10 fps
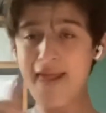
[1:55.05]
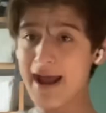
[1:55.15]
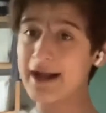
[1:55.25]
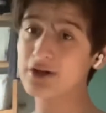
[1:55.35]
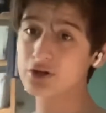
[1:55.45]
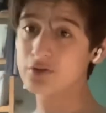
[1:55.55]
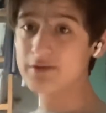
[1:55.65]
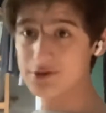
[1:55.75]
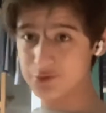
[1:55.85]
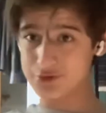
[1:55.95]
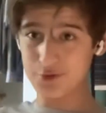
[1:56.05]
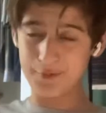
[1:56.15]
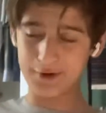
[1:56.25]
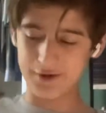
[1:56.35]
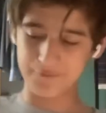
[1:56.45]
And Goodreads was
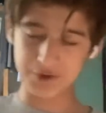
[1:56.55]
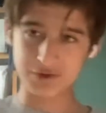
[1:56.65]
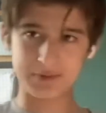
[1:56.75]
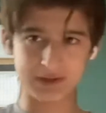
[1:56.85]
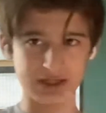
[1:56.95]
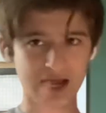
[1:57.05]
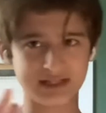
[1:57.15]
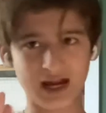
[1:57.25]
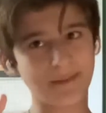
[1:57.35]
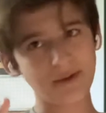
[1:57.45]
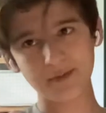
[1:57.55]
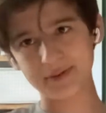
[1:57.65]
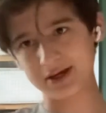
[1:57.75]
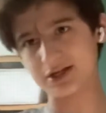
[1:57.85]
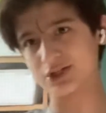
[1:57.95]
super confused because I said, I'm on
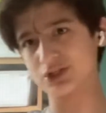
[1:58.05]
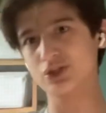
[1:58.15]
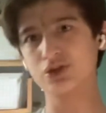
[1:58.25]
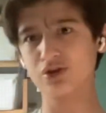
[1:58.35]
page